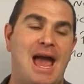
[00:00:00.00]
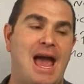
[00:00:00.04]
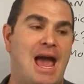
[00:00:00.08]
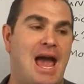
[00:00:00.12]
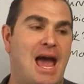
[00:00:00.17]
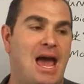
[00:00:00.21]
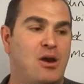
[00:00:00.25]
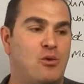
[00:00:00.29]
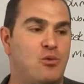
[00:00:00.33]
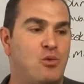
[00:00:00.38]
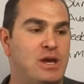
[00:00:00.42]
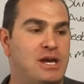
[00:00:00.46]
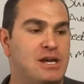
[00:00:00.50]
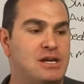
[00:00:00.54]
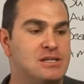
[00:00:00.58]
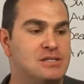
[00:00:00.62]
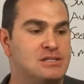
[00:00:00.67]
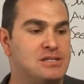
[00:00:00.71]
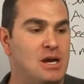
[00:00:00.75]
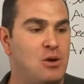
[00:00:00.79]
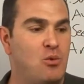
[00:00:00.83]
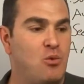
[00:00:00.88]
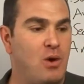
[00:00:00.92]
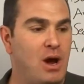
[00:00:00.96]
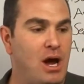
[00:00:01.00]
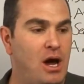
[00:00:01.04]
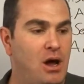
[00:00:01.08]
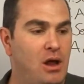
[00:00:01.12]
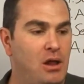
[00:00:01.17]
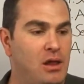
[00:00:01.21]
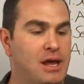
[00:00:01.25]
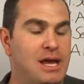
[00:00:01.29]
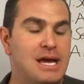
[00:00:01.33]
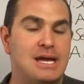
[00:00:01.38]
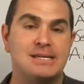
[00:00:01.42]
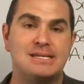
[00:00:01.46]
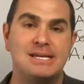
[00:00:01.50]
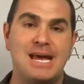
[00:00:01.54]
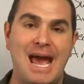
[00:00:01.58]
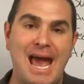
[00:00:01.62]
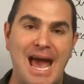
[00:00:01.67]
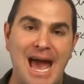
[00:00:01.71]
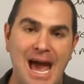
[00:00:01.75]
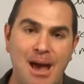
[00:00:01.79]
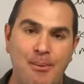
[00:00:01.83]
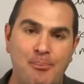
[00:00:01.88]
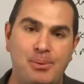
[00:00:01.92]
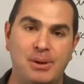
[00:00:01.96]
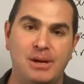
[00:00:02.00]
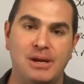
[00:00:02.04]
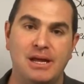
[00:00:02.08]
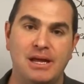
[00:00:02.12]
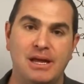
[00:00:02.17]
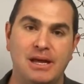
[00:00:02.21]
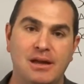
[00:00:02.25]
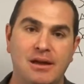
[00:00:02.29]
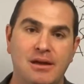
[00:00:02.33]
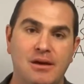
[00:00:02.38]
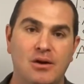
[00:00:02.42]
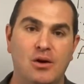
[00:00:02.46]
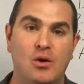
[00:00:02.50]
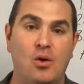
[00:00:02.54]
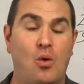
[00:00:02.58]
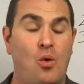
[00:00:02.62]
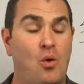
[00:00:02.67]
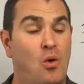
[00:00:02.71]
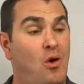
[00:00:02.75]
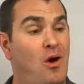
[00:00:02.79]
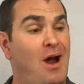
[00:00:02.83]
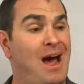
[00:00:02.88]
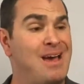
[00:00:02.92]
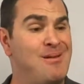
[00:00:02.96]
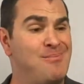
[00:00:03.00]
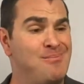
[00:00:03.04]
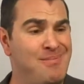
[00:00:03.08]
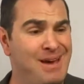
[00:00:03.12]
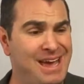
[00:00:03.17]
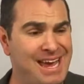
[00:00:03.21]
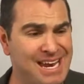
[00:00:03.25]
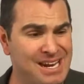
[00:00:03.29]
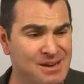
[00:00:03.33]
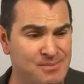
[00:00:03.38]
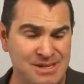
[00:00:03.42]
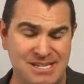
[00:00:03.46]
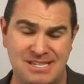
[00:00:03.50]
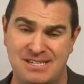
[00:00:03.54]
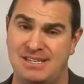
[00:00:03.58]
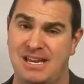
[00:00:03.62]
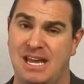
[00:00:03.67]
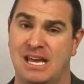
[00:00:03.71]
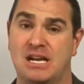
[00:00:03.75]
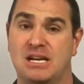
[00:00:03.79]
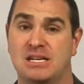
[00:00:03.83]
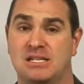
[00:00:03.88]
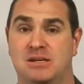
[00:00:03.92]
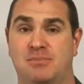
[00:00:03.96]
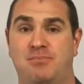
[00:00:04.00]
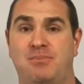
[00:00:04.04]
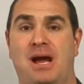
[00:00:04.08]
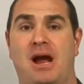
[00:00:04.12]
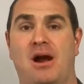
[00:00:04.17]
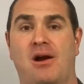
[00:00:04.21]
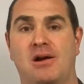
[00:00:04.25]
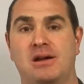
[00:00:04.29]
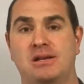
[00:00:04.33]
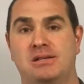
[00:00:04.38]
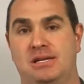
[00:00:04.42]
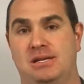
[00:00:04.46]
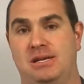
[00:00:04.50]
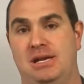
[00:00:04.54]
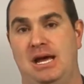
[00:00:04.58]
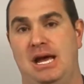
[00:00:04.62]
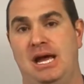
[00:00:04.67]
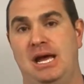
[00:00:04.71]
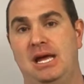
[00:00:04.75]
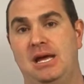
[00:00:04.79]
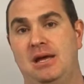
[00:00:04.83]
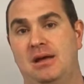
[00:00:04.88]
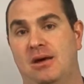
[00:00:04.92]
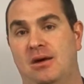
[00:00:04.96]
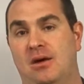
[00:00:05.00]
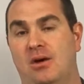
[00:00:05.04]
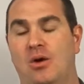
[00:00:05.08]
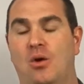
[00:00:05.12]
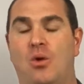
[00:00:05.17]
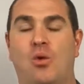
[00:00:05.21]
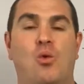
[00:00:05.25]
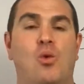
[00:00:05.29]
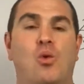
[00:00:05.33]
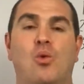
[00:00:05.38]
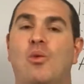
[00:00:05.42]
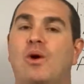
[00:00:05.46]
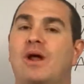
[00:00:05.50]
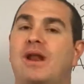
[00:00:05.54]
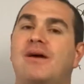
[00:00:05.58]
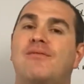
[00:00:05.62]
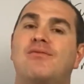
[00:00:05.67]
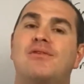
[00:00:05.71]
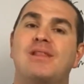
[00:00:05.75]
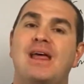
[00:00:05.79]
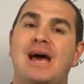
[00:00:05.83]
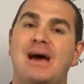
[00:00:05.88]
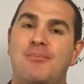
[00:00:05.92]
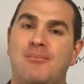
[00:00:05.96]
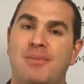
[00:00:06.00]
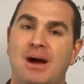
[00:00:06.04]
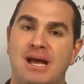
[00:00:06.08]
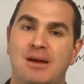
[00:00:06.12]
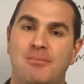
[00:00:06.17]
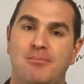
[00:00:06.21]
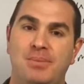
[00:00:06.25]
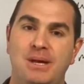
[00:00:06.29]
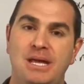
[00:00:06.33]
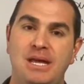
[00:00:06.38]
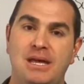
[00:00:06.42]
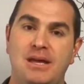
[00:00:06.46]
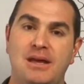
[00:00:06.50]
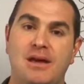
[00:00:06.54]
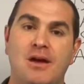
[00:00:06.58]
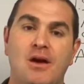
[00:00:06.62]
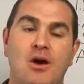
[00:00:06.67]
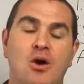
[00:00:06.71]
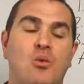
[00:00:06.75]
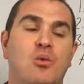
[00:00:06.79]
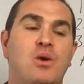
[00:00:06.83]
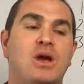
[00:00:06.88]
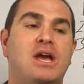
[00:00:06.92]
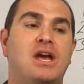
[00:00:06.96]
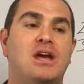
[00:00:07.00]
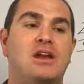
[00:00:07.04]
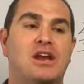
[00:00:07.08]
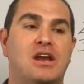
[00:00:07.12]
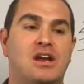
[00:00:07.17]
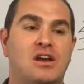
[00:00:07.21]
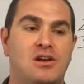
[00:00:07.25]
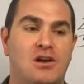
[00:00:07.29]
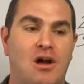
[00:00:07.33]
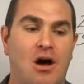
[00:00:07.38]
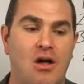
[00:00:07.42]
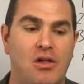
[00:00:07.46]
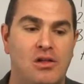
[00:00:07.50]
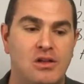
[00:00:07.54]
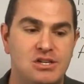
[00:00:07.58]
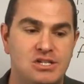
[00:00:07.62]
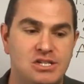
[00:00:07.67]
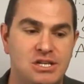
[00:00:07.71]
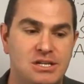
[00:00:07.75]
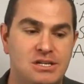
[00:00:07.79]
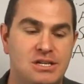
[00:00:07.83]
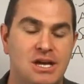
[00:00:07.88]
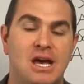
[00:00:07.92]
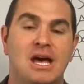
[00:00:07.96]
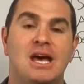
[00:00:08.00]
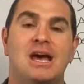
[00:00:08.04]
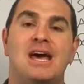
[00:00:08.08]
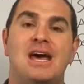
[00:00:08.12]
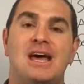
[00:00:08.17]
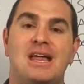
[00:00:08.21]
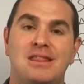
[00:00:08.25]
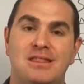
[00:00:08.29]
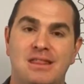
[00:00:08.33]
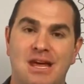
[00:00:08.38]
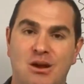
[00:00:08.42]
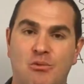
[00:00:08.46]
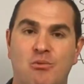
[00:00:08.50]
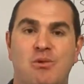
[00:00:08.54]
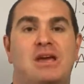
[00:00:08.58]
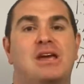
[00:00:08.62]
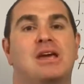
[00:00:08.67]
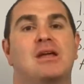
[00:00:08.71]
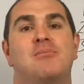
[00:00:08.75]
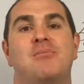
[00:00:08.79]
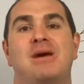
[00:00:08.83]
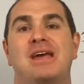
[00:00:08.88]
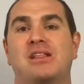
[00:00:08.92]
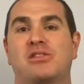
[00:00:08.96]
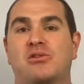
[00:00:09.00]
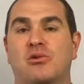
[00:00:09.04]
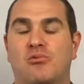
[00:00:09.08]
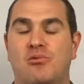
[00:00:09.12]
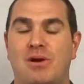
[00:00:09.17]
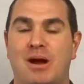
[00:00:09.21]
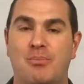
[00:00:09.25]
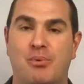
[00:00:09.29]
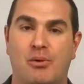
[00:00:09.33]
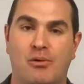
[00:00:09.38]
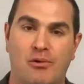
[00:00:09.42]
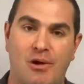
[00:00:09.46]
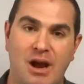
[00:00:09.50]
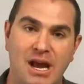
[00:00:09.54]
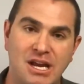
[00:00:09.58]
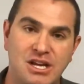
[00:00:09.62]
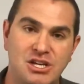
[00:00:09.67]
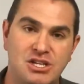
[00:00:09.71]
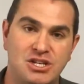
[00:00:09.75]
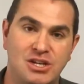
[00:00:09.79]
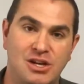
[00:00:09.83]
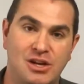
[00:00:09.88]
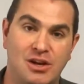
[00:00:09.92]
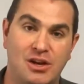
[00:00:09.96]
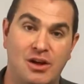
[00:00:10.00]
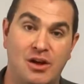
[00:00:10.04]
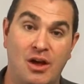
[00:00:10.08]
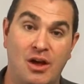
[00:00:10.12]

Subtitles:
and we can say, well, it's happening, or I made a mistake as a parent today, or whatever that might be, we can acknowledge it, and then we can make the reparation.